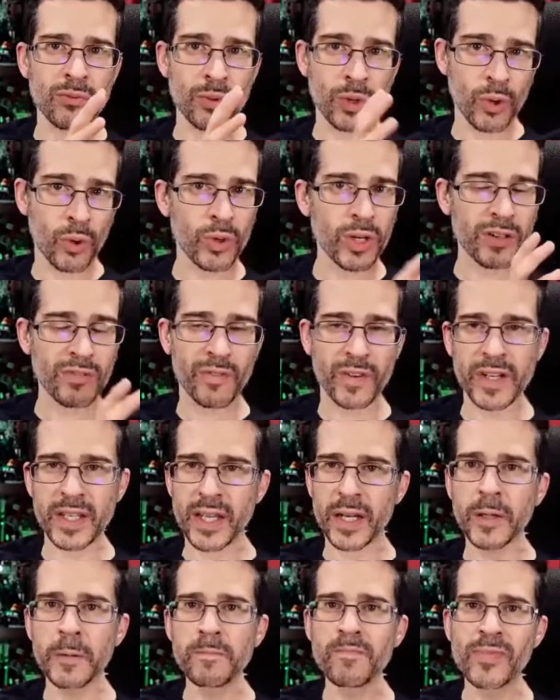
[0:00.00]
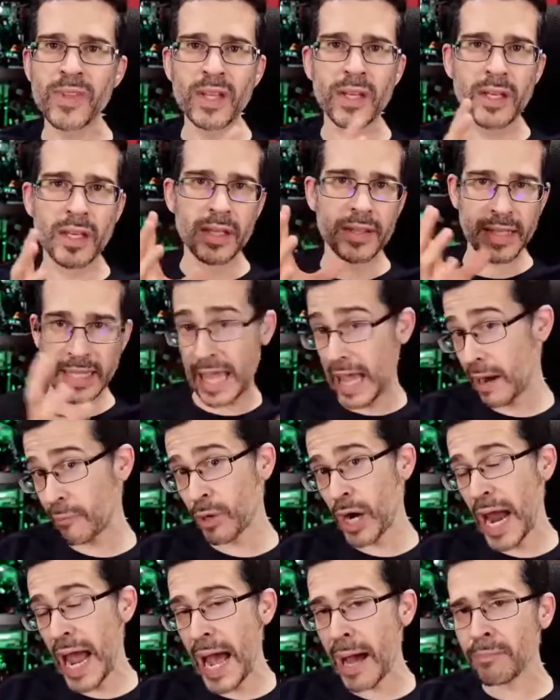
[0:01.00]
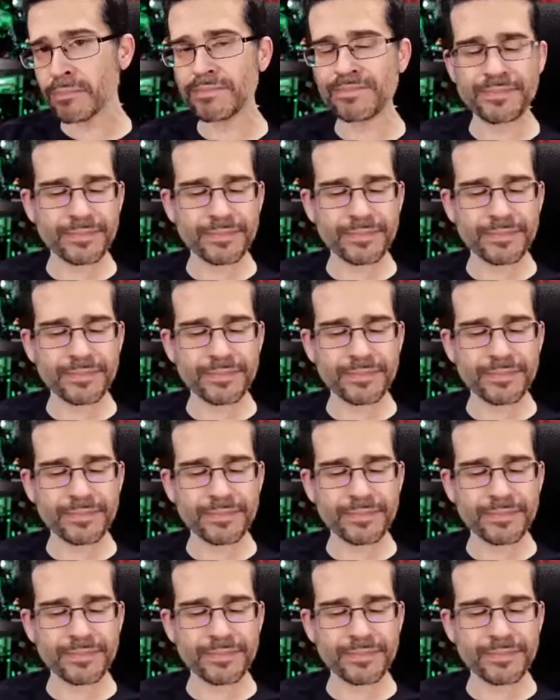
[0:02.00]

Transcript: recording video in the camera app.